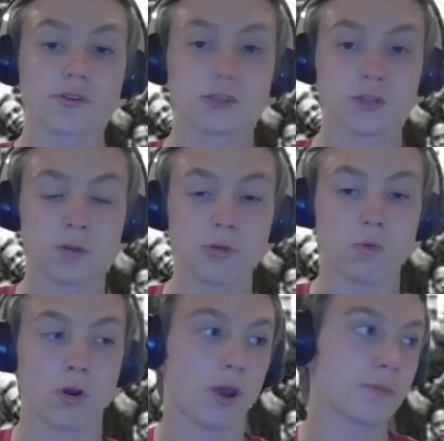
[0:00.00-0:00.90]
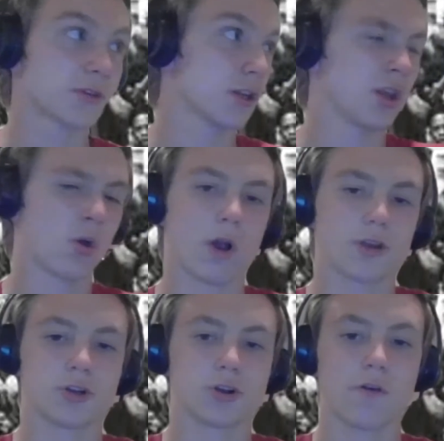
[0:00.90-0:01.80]
is going to be one hub city and the
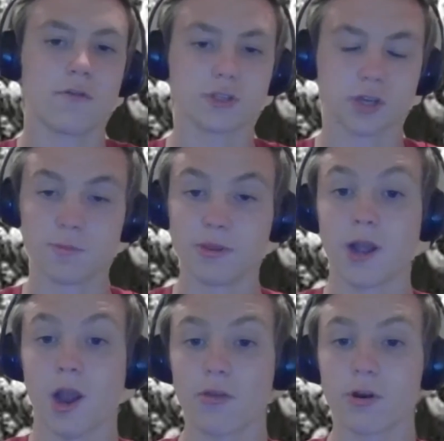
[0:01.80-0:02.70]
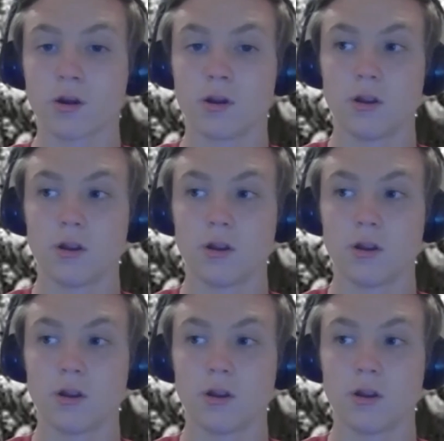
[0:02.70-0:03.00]
Western Conference is going to be another.